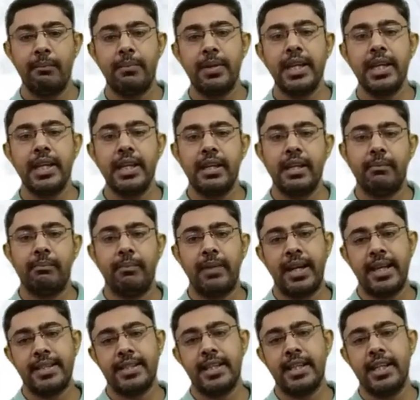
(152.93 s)
B
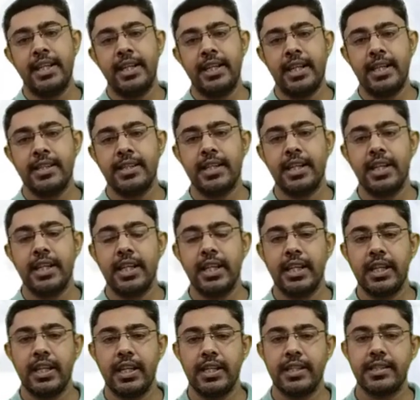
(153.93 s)
pressure
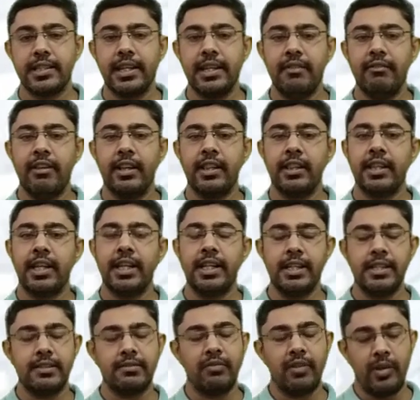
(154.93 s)
intensity is given that
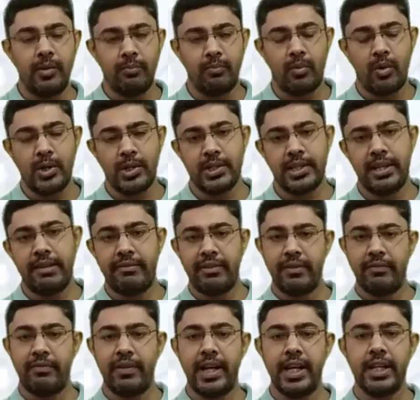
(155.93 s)
is
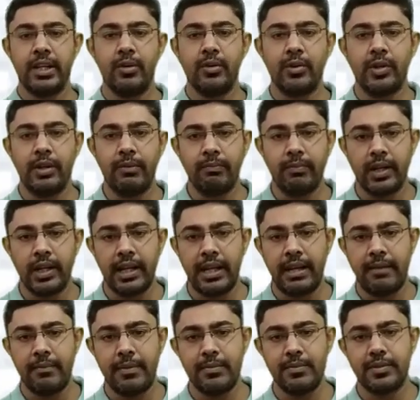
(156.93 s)
1.75 newton per
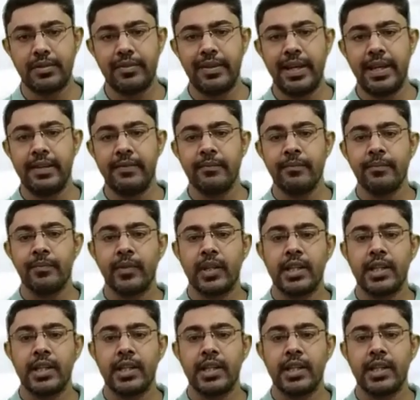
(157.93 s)
mm square.